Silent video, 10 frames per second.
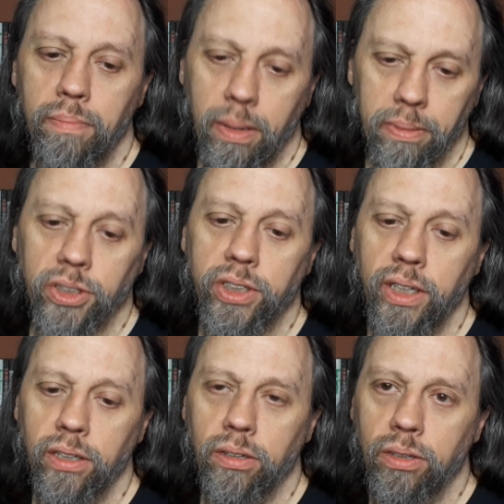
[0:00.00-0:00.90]
Pippa
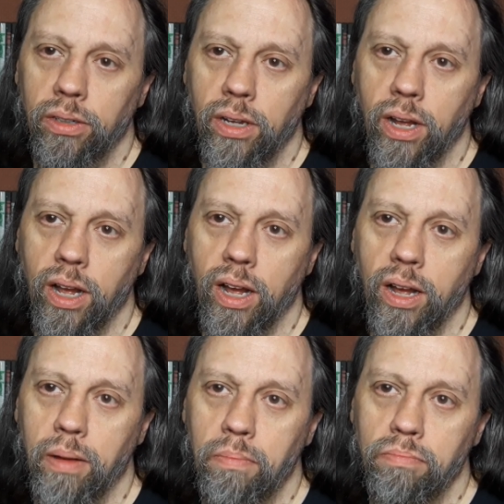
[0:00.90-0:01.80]
Steel,
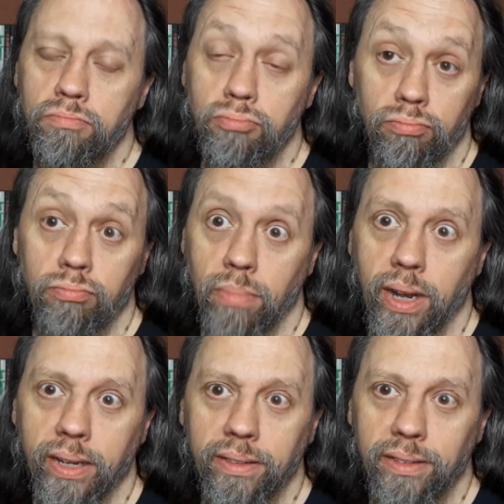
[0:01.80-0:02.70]
um,
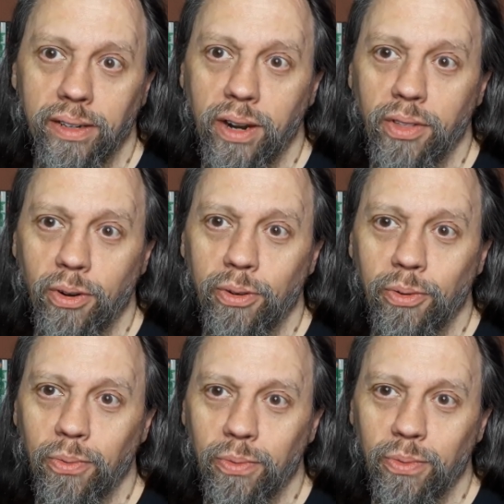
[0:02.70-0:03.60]

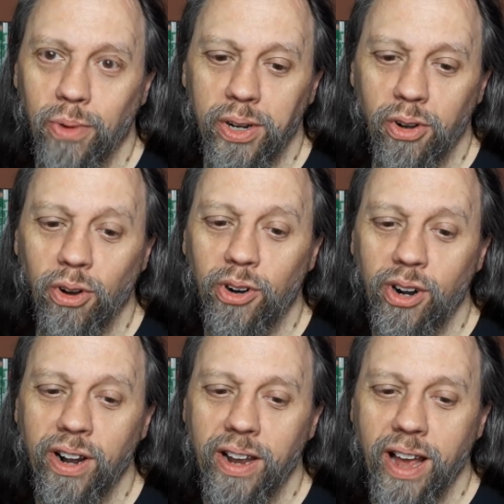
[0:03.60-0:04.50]
another
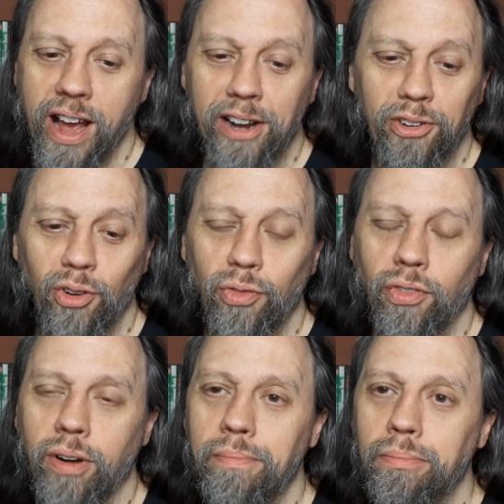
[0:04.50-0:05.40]
return actor
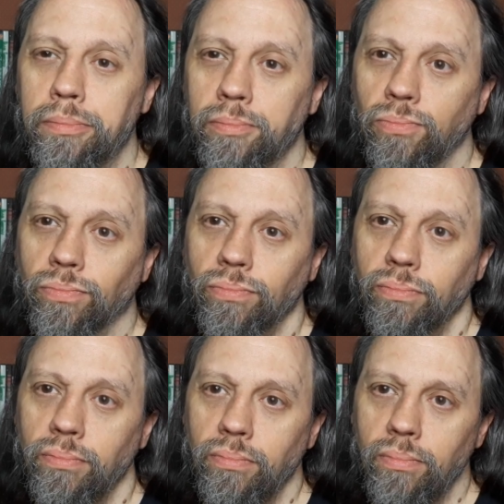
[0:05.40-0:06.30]
from
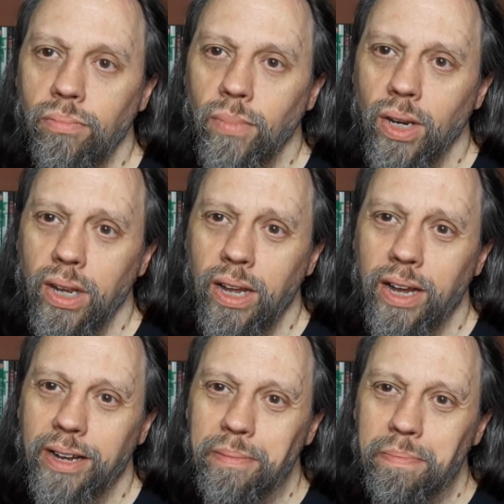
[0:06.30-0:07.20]

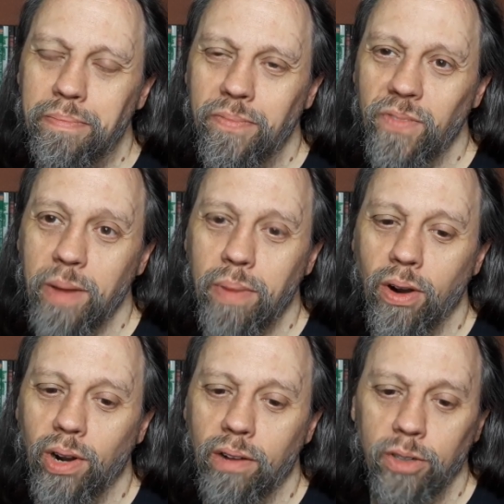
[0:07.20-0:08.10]
um,
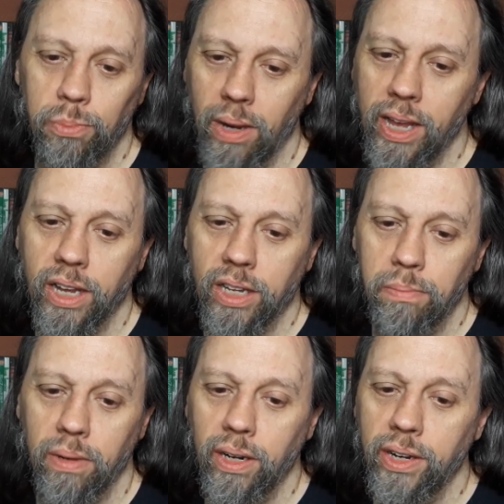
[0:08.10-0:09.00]
Vampire Lovers, playing a
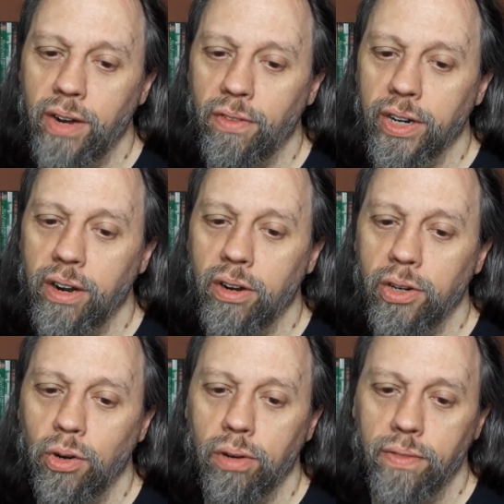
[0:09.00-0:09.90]
completely different
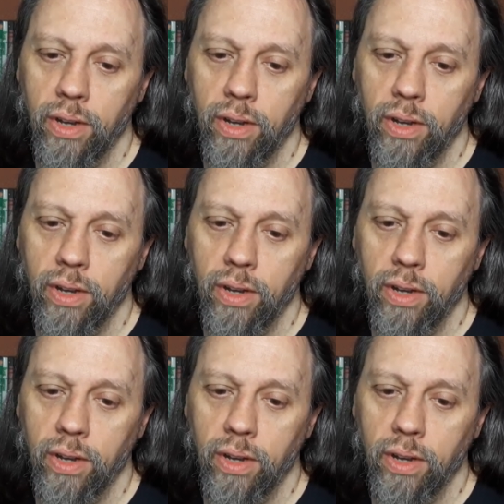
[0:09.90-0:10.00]
character of